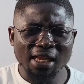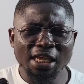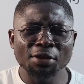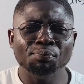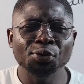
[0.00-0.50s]

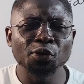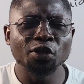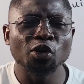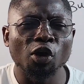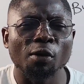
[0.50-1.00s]
in
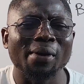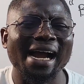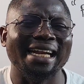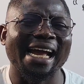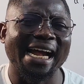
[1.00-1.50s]
building up
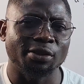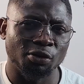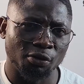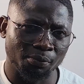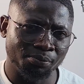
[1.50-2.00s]
an
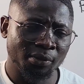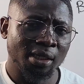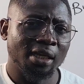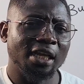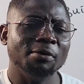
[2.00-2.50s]
atom,
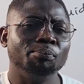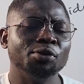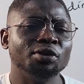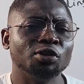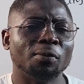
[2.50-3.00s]

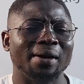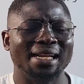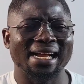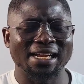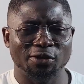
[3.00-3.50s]

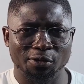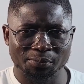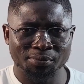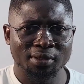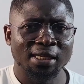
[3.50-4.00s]

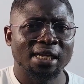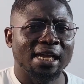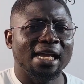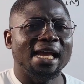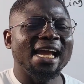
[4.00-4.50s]

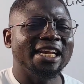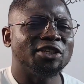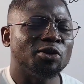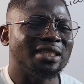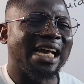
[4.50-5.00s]

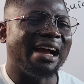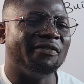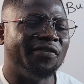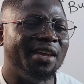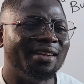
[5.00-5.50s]
electrons are
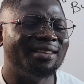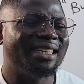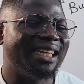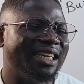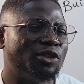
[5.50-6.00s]
filled
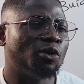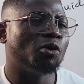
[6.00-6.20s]
into